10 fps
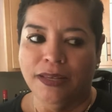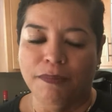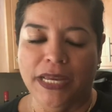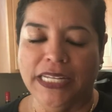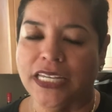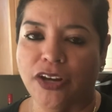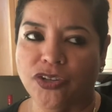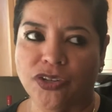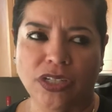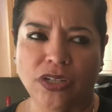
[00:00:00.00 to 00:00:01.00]
my entire
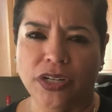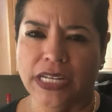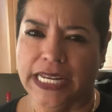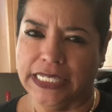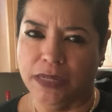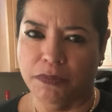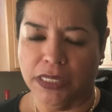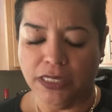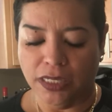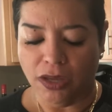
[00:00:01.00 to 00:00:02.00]
journey started 18
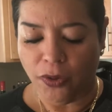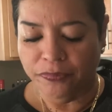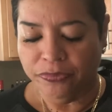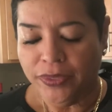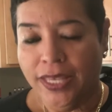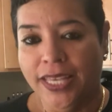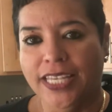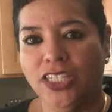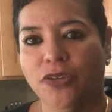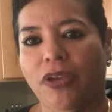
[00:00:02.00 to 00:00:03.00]
months ago
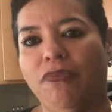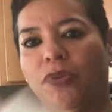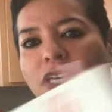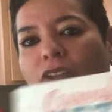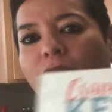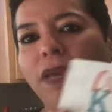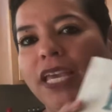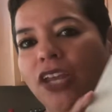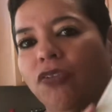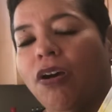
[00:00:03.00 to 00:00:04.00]
is Craveable Keto by
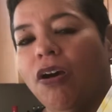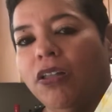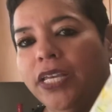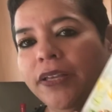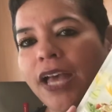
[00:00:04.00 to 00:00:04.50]
Kendra Hawley.